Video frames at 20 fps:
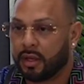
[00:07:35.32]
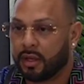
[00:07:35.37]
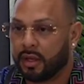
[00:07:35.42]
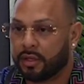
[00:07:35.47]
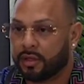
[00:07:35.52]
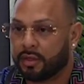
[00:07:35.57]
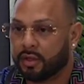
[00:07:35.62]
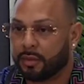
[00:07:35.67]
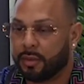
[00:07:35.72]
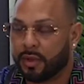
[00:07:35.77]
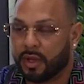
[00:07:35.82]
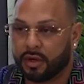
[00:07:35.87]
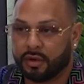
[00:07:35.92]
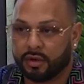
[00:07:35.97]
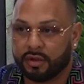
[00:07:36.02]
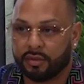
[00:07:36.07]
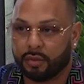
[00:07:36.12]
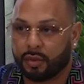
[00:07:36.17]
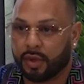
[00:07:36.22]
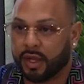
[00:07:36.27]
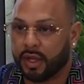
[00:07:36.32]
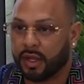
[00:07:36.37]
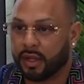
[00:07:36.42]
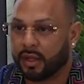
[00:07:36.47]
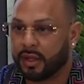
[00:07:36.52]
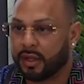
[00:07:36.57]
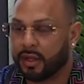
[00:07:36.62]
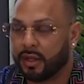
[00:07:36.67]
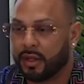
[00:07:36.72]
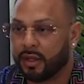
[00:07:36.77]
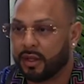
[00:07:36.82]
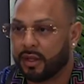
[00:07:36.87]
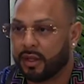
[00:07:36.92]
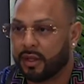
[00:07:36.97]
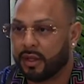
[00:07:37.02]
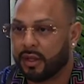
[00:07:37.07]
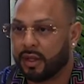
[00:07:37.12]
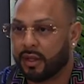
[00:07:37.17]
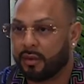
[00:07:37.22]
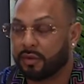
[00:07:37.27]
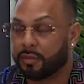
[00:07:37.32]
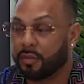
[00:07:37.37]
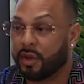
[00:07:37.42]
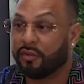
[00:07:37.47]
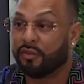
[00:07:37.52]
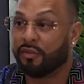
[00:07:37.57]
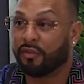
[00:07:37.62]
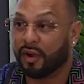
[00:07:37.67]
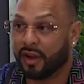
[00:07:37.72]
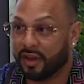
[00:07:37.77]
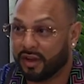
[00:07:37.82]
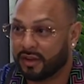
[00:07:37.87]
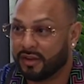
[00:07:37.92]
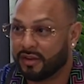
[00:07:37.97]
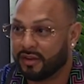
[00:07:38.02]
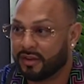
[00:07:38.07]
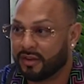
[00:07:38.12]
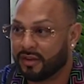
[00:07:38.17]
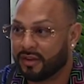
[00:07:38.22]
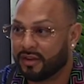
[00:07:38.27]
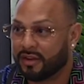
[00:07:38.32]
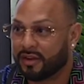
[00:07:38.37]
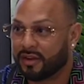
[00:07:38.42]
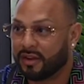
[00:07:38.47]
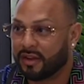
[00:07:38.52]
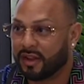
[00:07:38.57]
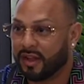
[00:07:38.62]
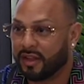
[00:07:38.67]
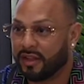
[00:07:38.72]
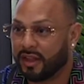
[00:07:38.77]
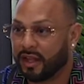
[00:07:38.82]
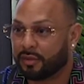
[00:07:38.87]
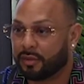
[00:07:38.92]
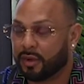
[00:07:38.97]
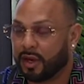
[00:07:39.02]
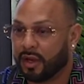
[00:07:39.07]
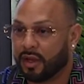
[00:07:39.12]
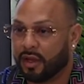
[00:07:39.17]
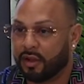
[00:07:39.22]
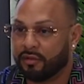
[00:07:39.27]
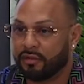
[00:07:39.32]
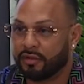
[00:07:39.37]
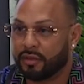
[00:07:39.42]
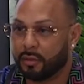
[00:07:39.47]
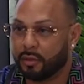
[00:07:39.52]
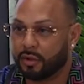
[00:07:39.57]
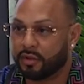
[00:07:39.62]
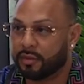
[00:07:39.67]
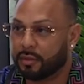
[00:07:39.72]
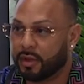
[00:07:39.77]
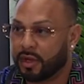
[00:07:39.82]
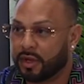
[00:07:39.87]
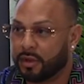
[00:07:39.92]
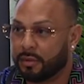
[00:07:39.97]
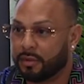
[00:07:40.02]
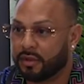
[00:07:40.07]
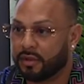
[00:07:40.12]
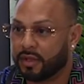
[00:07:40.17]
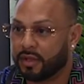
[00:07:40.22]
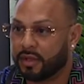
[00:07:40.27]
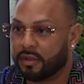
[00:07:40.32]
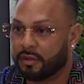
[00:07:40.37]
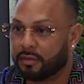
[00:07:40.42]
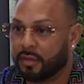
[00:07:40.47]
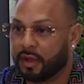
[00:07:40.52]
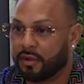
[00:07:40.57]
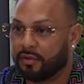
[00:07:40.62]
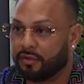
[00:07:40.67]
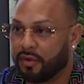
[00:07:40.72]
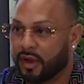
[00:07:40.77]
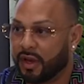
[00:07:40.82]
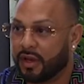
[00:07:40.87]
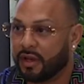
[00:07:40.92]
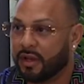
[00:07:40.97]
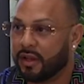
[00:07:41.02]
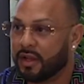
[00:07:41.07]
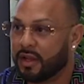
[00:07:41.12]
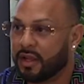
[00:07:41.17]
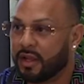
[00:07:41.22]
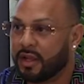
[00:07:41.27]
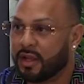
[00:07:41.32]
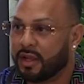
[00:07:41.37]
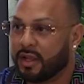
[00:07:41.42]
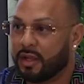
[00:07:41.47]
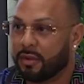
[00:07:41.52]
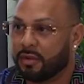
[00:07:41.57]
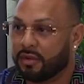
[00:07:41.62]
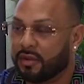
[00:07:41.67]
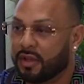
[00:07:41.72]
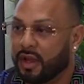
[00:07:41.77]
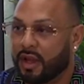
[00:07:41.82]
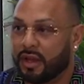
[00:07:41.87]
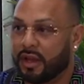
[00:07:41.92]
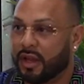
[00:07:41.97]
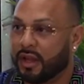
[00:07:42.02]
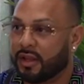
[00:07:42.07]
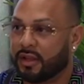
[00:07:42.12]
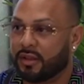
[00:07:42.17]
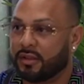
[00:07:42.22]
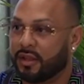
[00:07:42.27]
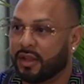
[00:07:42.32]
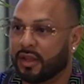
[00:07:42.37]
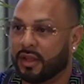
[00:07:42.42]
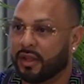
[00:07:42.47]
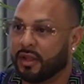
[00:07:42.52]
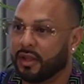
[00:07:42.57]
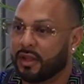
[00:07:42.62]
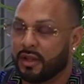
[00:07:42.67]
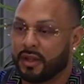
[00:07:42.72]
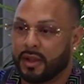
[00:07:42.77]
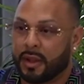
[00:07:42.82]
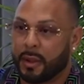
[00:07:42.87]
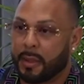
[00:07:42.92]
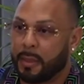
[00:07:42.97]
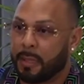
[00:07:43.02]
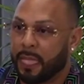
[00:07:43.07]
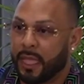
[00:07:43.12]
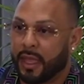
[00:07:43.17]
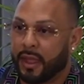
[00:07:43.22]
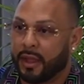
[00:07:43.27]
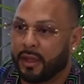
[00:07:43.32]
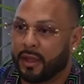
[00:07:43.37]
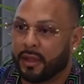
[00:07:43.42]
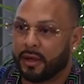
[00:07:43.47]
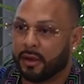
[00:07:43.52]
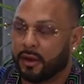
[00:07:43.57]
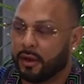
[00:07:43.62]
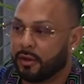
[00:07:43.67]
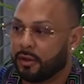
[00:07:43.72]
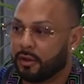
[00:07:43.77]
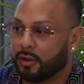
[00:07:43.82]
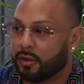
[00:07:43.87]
he took me under his wing. He was my friend. And that's what I love the most about him is that he's my friend. He was not like saying, you know,